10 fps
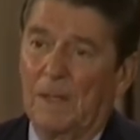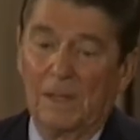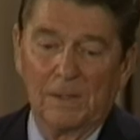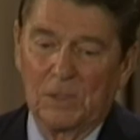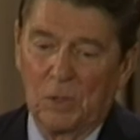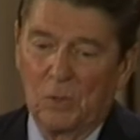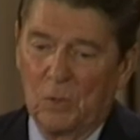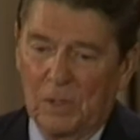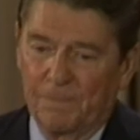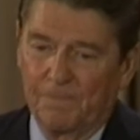And
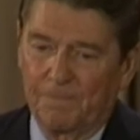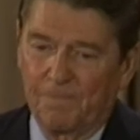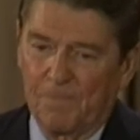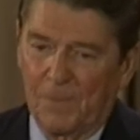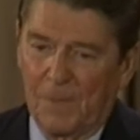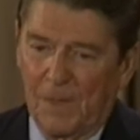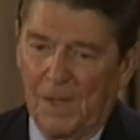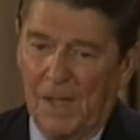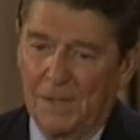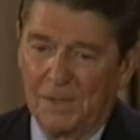so
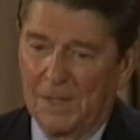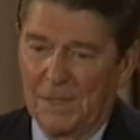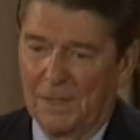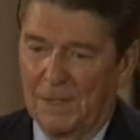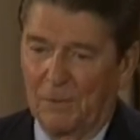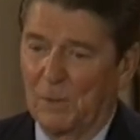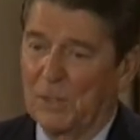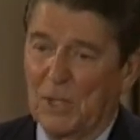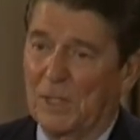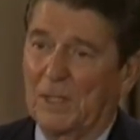I didn't think, if there
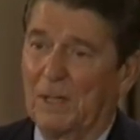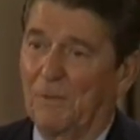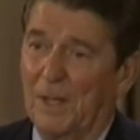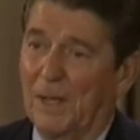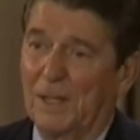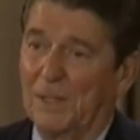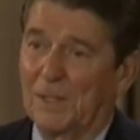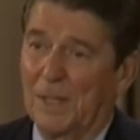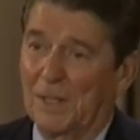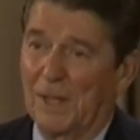is any Teflon, I
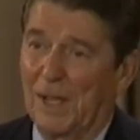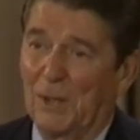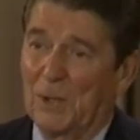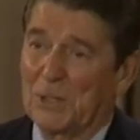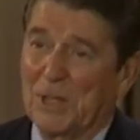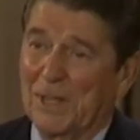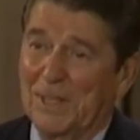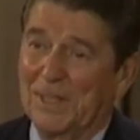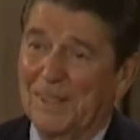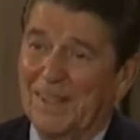didn't think that I lost
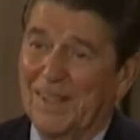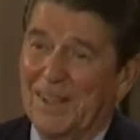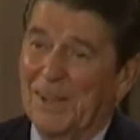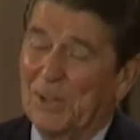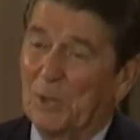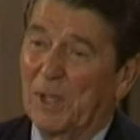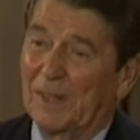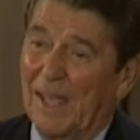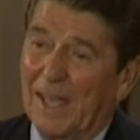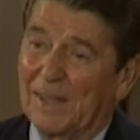any on
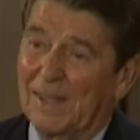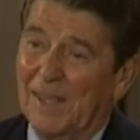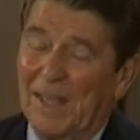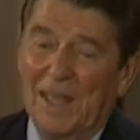doing that.